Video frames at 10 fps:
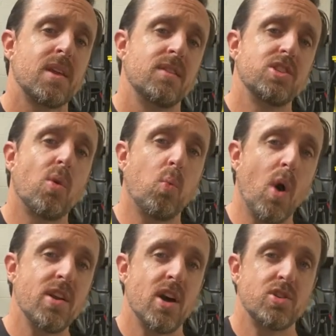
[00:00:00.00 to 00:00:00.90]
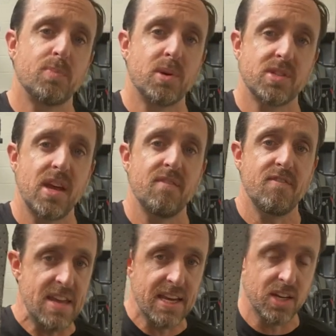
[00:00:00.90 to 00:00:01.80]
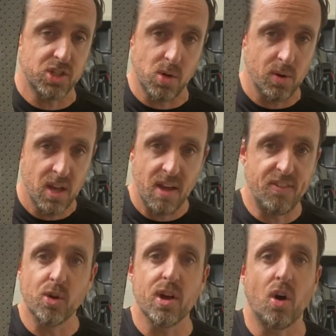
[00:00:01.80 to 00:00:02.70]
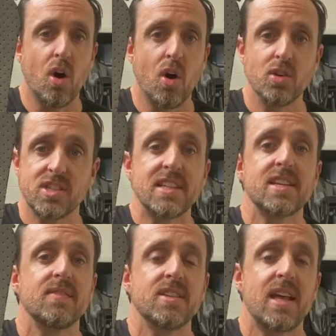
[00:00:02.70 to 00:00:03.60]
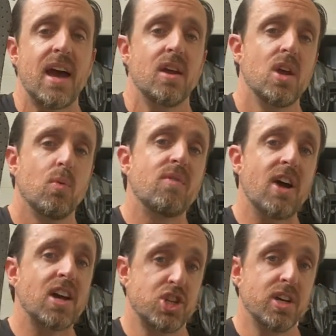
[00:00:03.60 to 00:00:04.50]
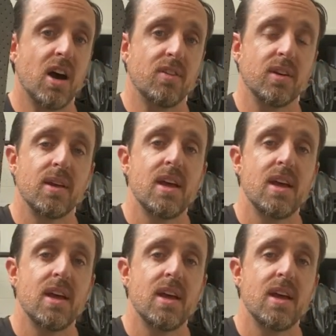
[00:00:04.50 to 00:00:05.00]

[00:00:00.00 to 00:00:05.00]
these are 100% vegan. So if you're at all sensitive to that, we've got you covered.